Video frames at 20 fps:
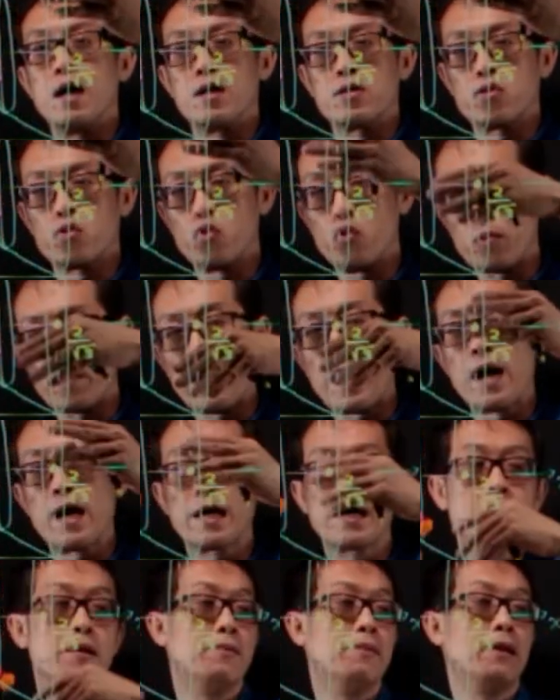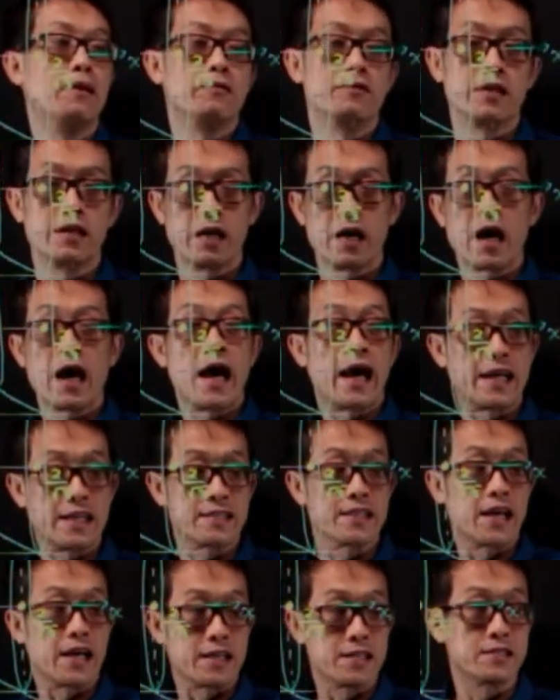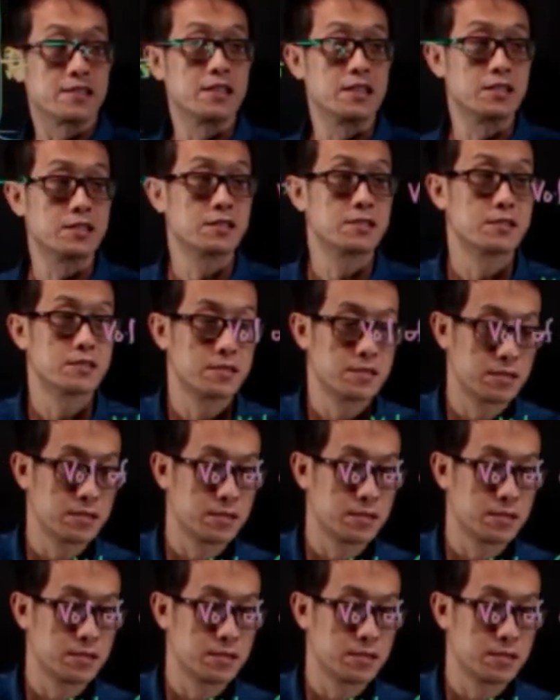2 pi about the x-axis.